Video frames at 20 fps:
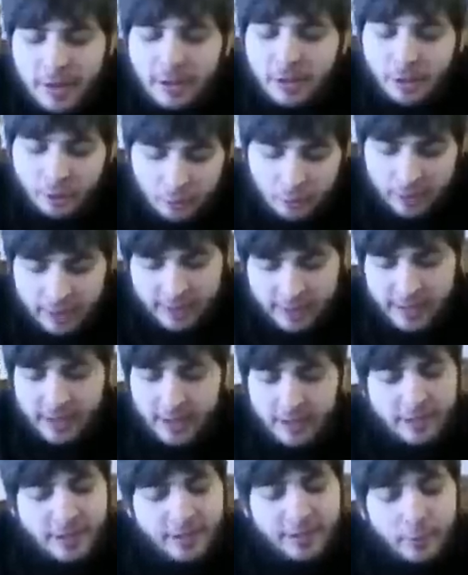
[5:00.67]
these are really
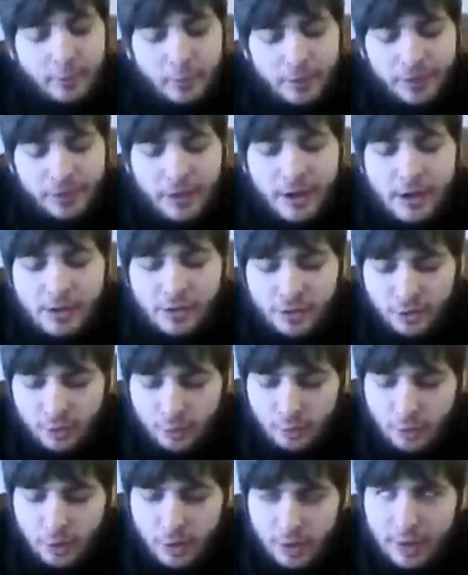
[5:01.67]
neat. What they
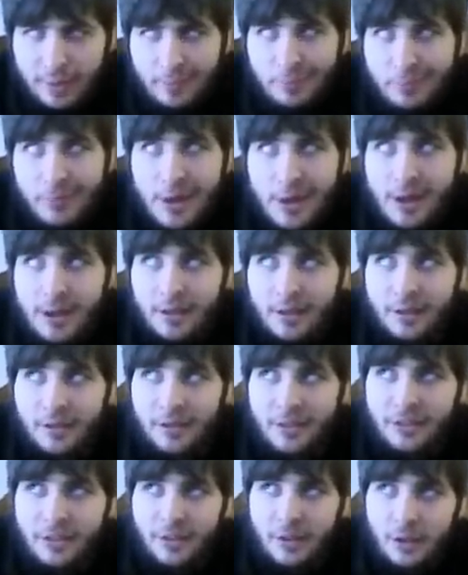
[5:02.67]
do
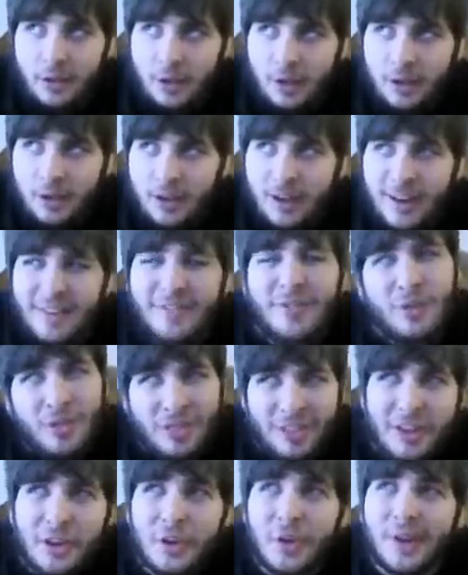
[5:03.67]
is if you
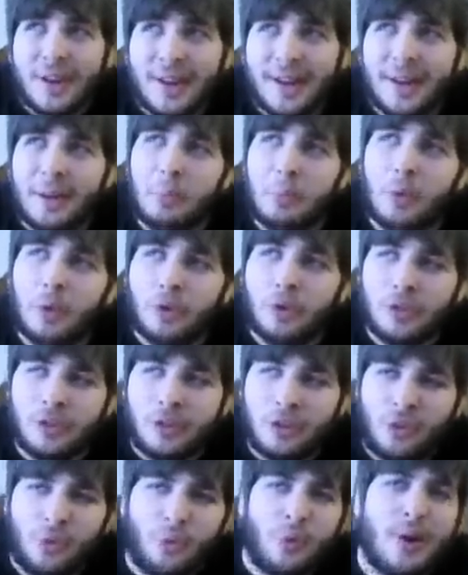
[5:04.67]
think you're going to get more
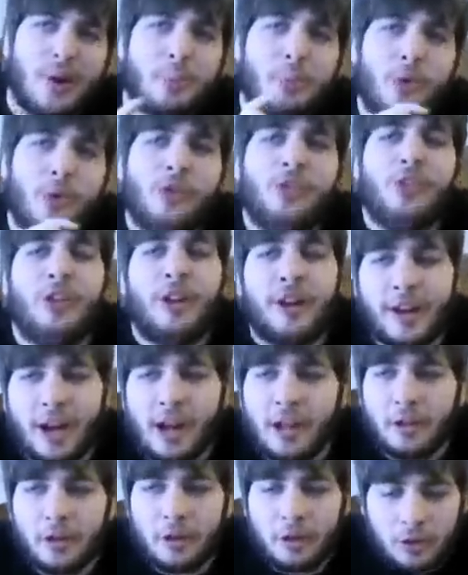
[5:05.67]
than 20 points in a
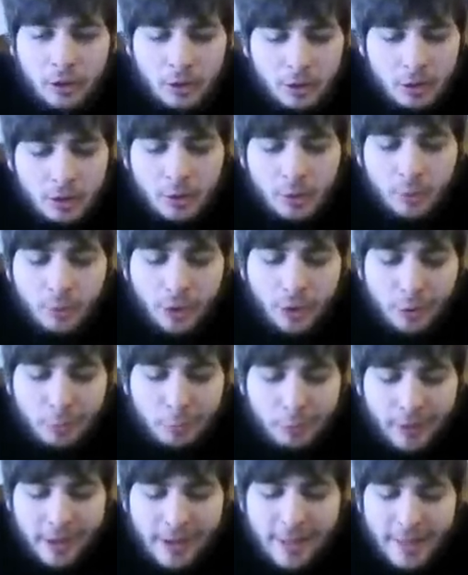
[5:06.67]
color, when you
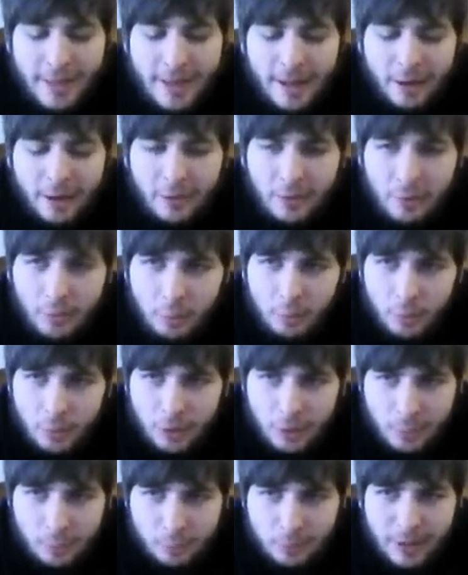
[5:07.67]
play
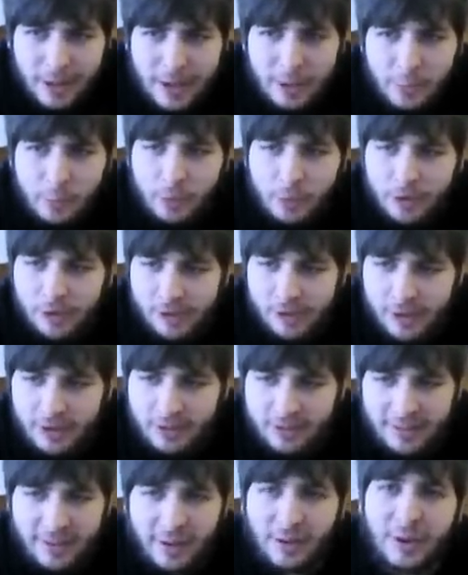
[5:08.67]
one of
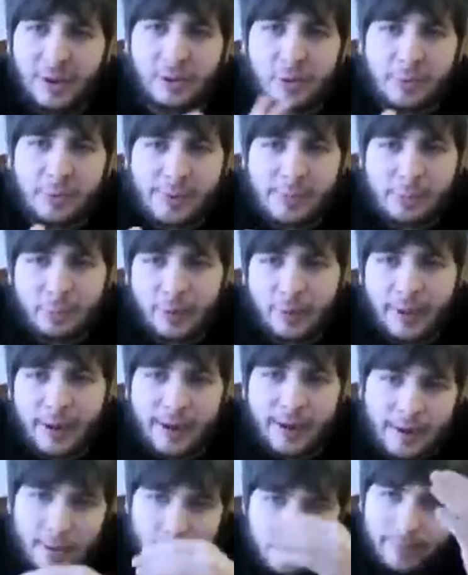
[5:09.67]
these, they don't have to be
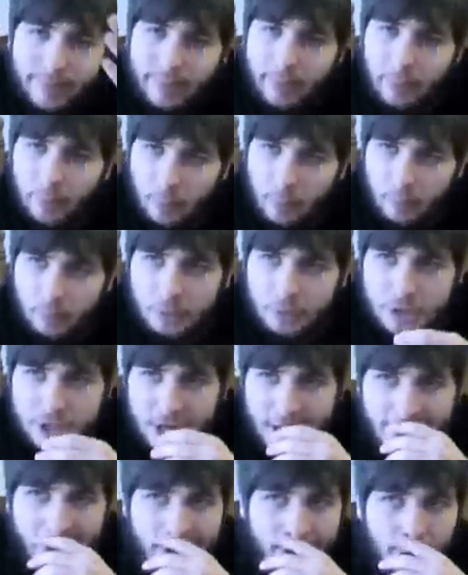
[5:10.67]
played,
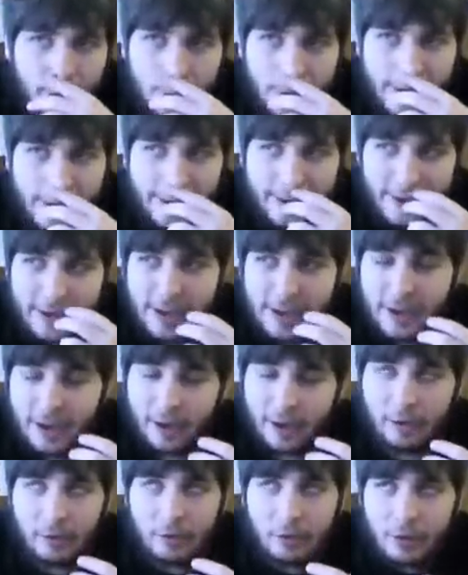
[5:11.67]
Jack, Queen,
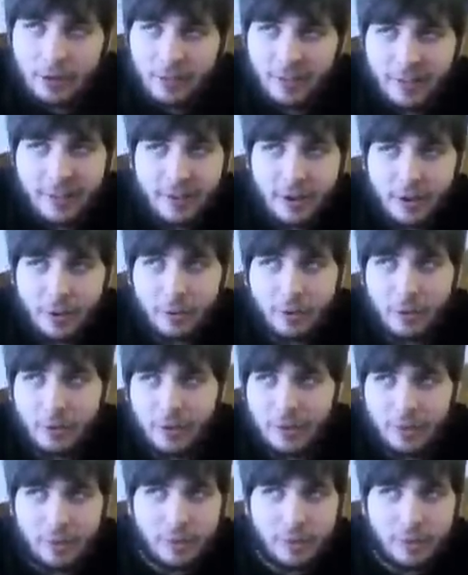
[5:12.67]
King. You can